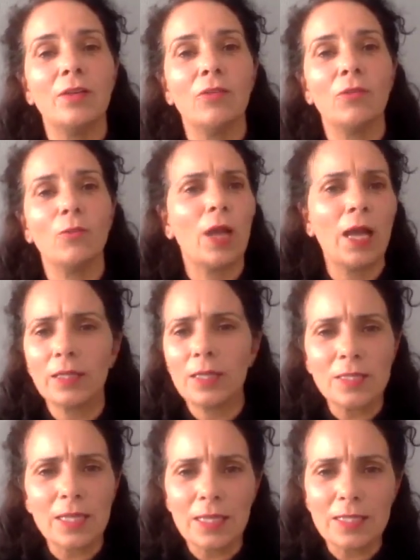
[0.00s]
so we can't
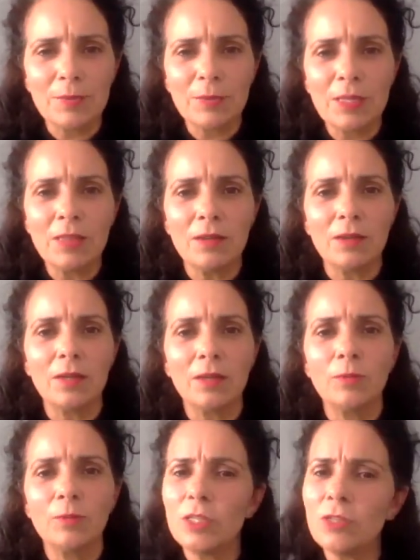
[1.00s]
criticise him either.
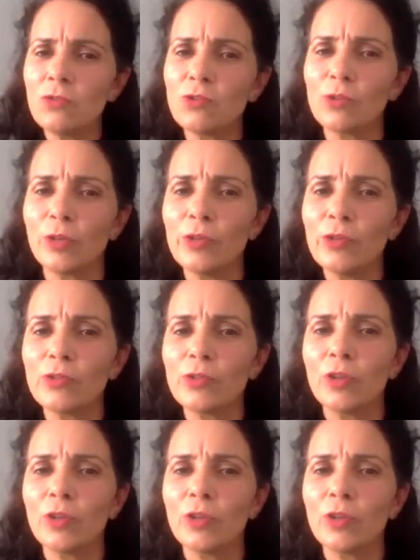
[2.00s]
He's Jewish.